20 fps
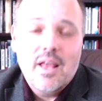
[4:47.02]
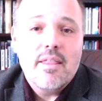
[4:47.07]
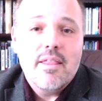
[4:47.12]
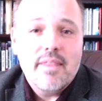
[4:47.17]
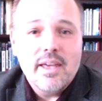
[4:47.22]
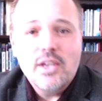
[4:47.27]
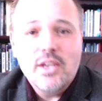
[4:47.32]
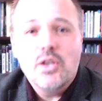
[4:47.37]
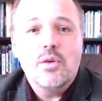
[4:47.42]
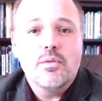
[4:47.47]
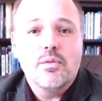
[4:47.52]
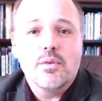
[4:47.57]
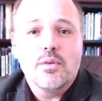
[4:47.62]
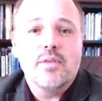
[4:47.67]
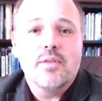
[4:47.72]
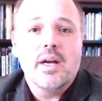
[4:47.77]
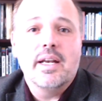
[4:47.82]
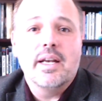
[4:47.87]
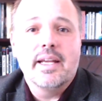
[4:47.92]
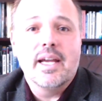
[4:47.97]
Thank you for
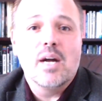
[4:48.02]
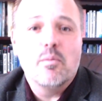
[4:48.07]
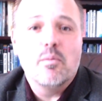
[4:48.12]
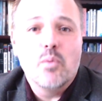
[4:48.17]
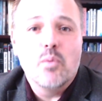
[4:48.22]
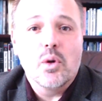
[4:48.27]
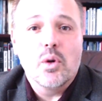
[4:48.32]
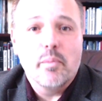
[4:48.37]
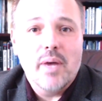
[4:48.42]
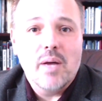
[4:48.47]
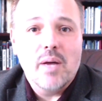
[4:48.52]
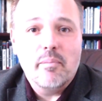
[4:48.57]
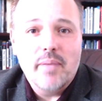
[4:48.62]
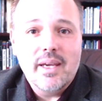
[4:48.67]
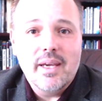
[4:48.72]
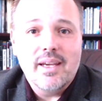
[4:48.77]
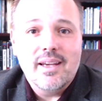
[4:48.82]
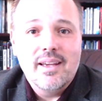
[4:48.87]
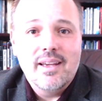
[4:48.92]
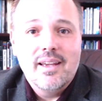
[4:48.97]
finding out more about
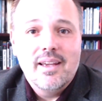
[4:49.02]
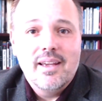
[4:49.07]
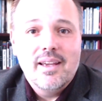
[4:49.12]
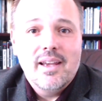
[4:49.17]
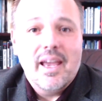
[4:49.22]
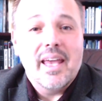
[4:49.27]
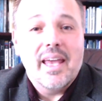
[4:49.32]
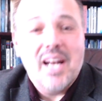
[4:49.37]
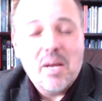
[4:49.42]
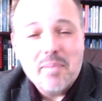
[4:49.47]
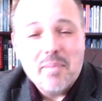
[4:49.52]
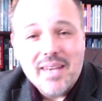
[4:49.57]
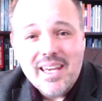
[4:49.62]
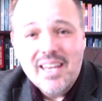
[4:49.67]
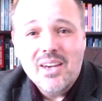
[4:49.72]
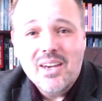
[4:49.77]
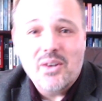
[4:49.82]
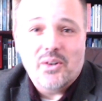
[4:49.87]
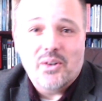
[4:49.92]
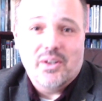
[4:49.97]
me, and I'm
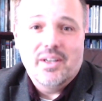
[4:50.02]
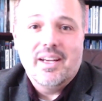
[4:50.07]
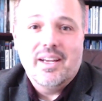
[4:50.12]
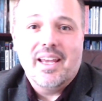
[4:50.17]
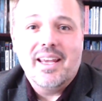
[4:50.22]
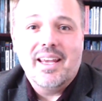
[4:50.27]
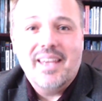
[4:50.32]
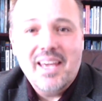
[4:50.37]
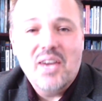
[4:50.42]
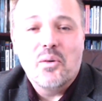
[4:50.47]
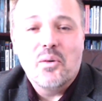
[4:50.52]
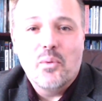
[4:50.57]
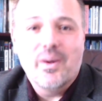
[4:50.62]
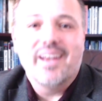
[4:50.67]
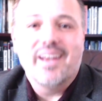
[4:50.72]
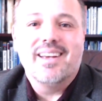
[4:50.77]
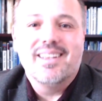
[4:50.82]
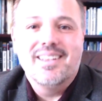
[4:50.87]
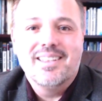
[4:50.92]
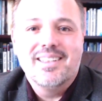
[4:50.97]
eager and can't
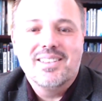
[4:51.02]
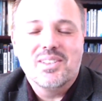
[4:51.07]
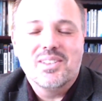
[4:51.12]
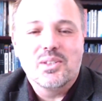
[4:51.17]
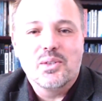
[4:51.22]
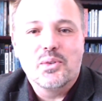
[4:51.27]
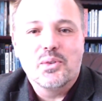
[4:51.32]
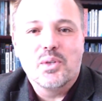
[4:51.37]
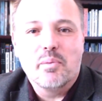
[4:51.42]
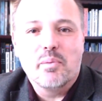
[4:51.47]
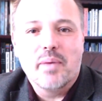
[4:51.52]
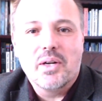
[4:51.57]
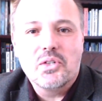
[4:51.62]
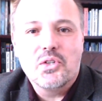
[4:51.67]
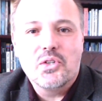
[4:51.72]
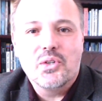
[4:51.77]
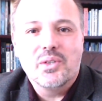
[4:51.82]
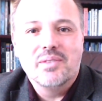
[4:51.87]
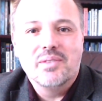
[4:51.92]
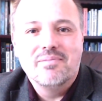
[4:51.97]
wait to learn
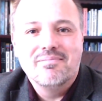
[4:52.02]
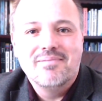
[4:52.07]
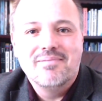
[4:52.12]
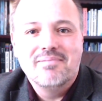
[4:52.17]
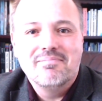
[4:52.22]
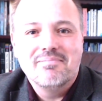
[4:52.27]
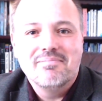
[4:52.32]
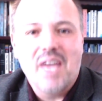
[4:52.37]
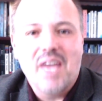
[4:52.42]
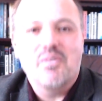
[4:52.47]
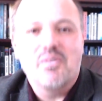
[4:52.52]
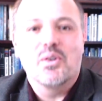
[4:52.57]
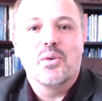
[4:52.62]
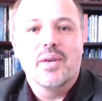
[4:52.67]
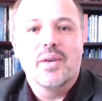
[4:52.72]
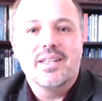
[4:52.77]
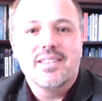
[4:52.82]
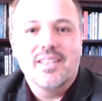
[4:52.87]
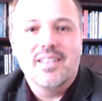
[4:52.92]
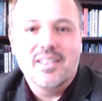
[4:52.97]
about you. Have a
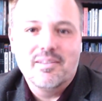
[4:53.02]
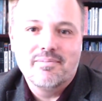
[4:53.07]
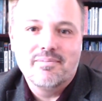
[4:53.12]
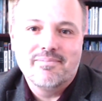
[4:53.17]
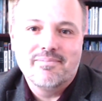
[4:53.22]
great day.